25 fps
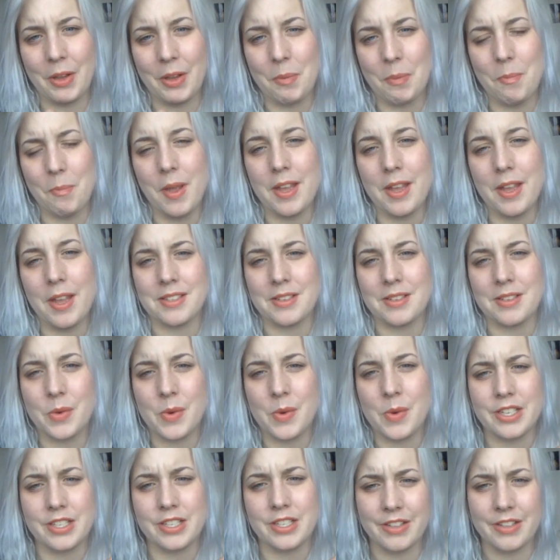personal
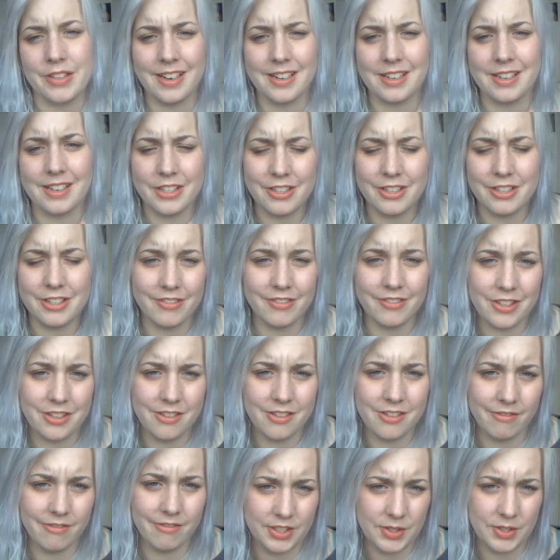question that I don't feel
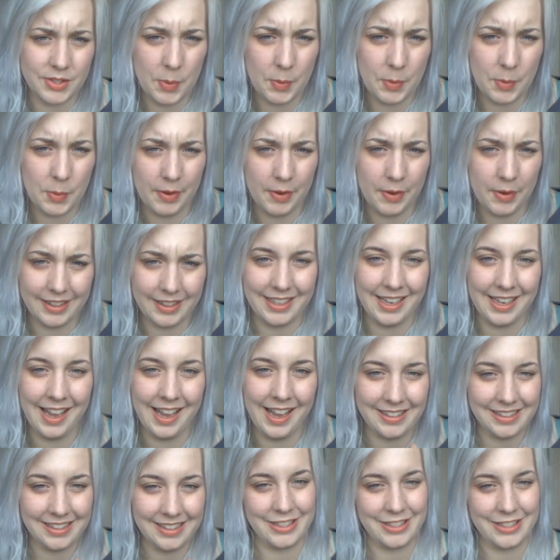comfortable putting the
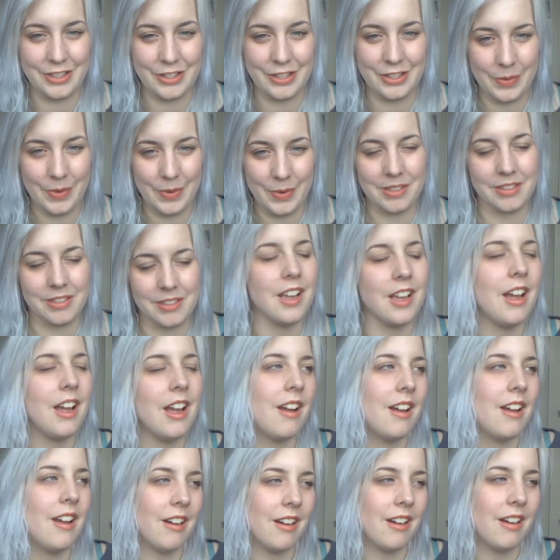answer to on,
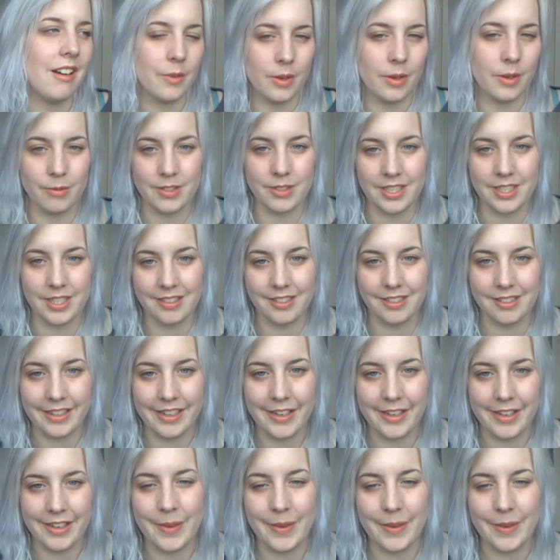I won't tell you.